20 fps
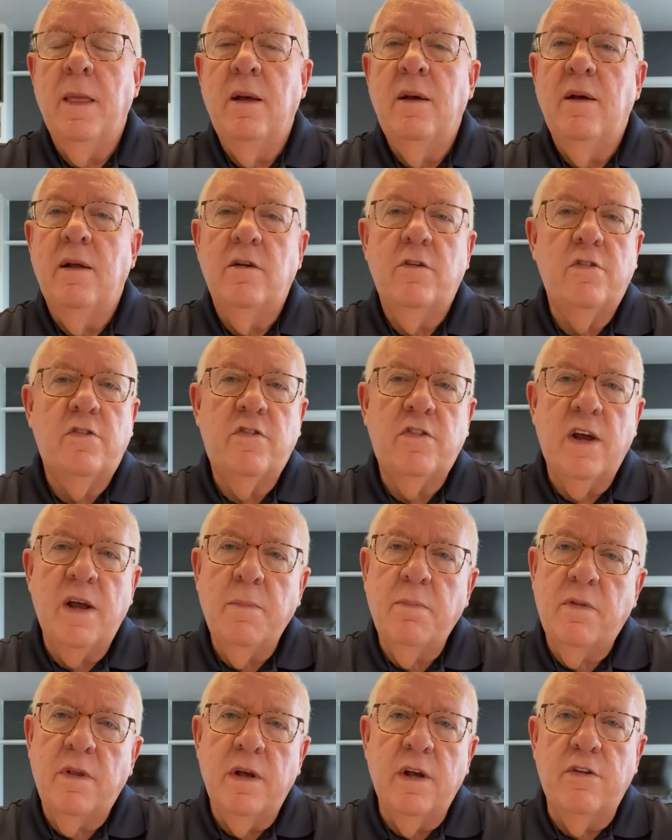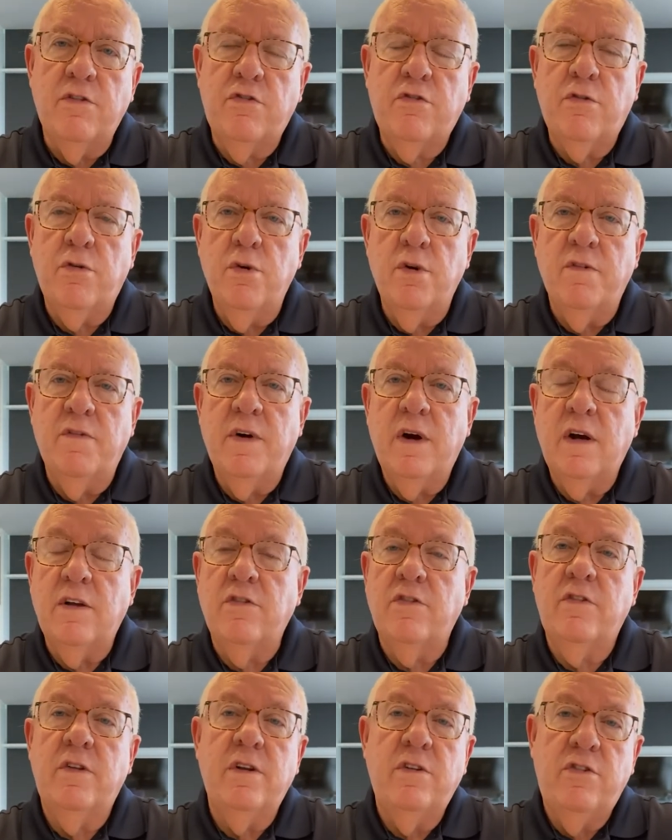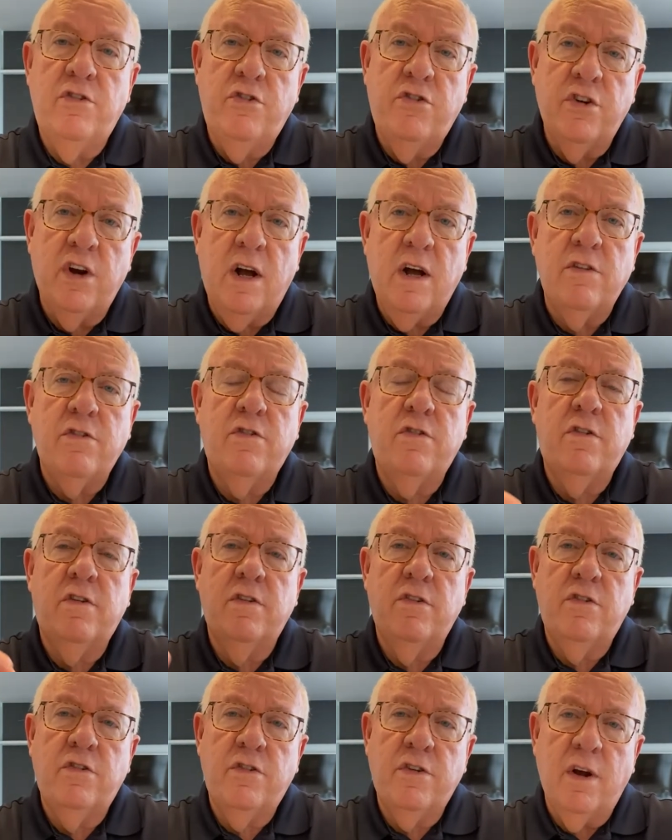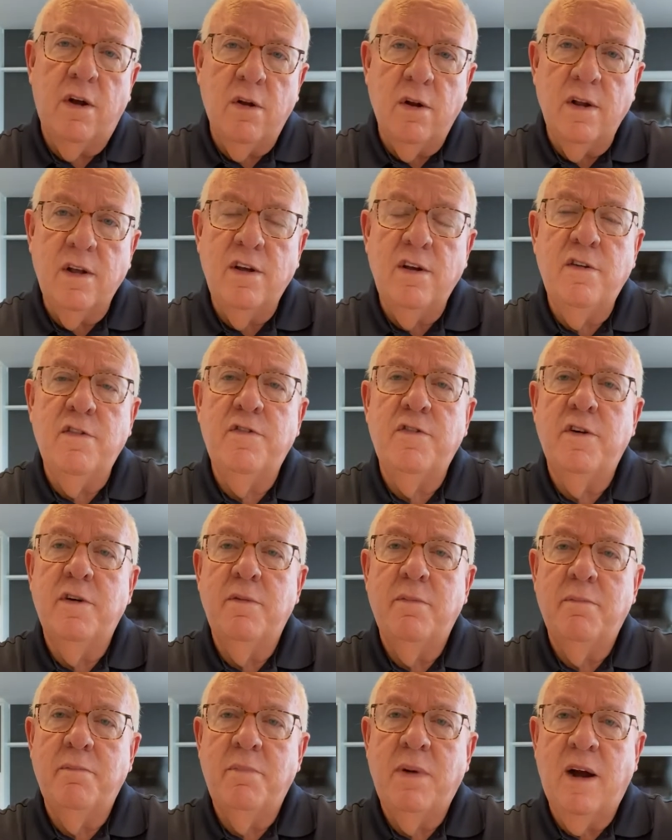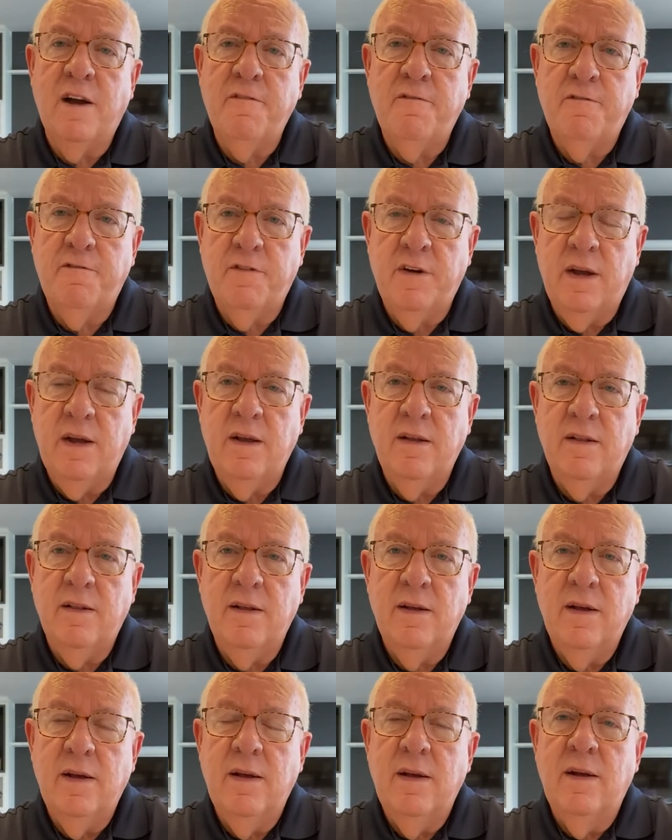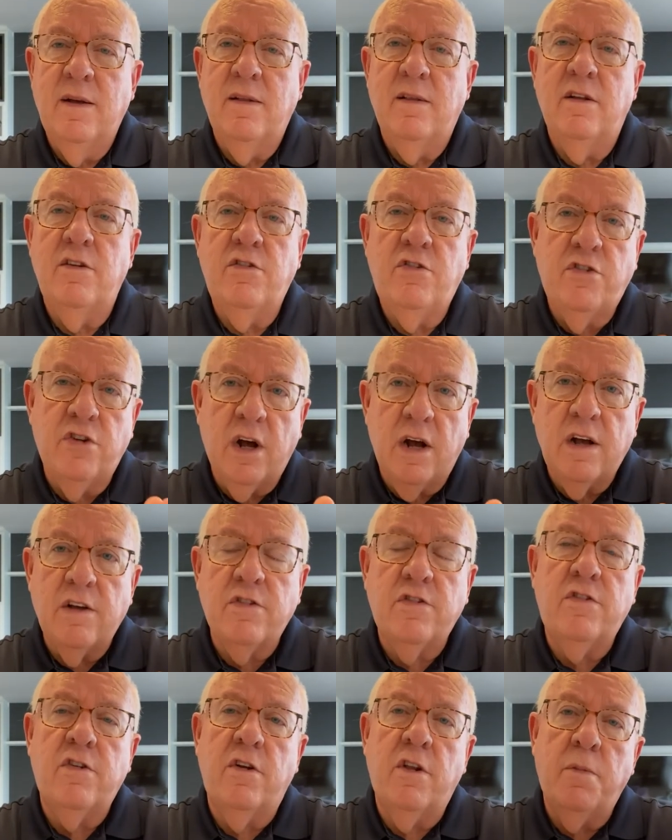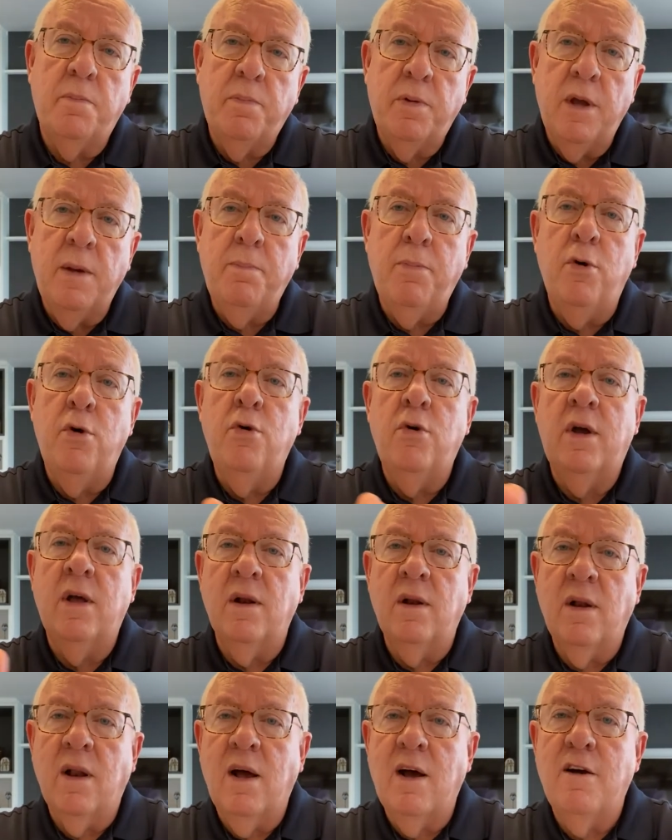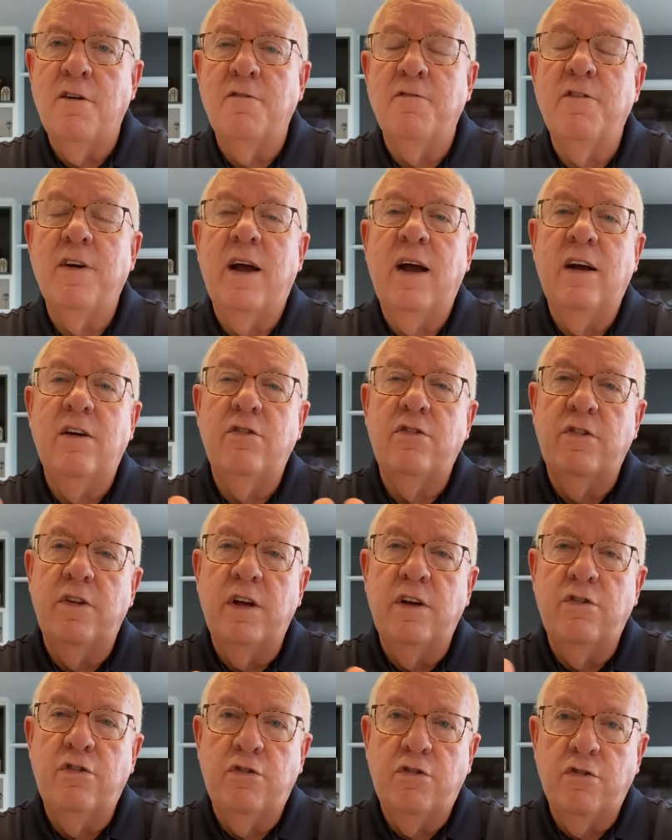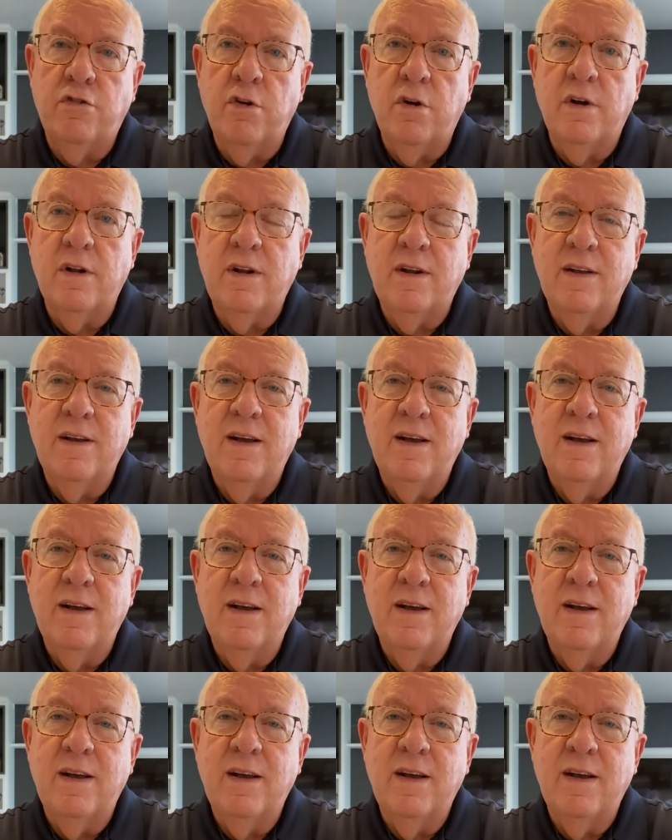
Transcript: The same thing is true of us. The just shall live by faith. The just are the people who can love as they should.